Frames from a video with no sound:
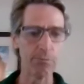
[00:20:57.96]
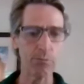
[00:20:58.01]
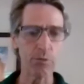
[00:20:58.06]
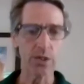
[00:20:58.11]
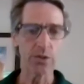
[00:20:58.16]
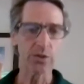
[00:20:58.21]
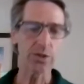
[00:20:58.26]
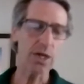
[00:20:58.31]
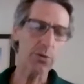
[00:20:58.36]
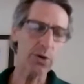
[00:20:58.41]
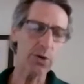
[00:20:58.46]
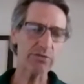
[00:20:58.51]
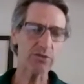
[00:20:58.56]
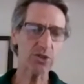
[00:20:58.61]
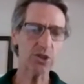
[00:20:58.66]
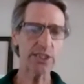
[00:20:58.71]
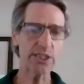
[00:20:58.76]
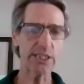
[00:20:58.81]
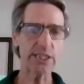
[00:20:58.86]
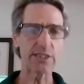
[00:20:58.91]
So
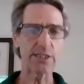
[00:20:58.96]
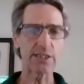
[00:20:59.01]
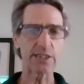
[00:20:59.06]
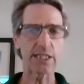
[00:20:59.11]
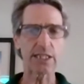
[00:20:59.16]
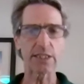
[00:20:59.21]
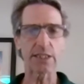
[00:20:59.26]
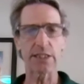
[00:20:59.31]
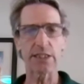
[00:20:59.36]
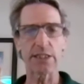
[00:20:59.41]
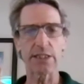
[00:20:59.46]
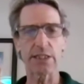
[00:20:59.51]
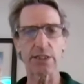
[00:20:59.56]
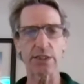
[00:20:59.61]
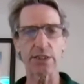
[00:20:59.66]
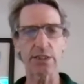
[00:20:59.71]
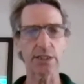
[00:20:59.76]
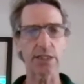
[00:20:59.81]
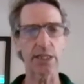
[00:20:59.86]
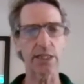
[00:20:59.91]
after 8 or 9
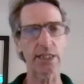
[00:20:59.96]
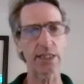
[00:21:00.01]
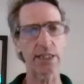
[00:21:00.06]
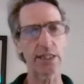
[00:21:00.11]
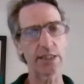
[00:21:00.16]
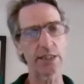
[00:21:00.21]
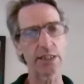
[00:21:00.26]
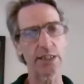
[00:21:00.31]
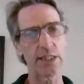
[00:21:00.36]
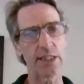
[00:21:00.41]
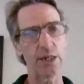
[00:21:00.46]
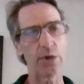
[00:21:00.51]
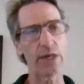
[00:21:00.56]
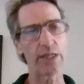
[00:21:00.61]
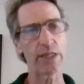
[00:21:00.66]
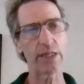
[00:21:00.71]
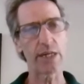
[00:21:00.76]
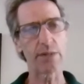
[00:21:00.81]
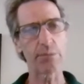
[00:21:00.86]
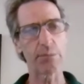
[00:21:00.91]
years,
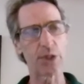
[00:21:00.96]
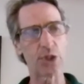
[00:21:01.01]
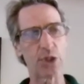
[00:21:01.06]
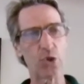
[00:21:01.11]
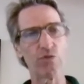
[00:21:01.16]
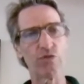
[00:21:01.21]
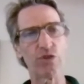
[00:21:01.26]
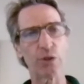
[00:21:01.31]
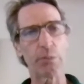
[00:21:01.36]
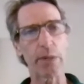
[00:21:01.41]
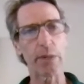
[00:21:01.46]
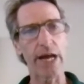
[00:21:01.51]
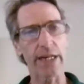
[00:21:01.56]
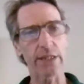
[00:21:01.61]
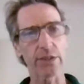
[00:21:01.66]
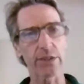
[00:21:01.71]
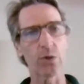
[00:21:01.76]
I maneuvered back